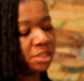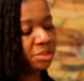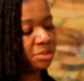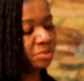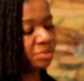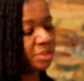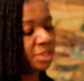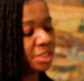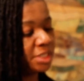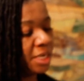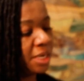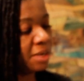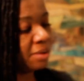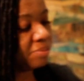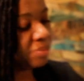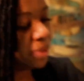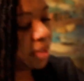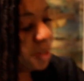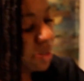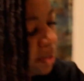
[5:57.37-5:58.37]
and do the same
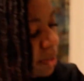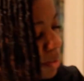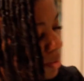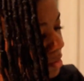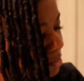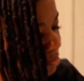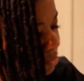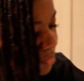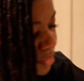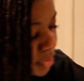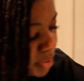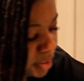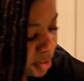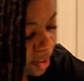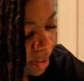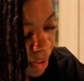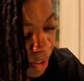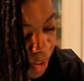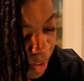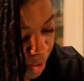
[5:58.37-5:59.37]
thing
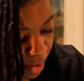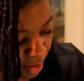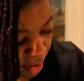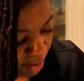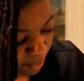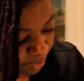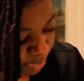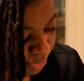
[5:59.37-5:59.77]
and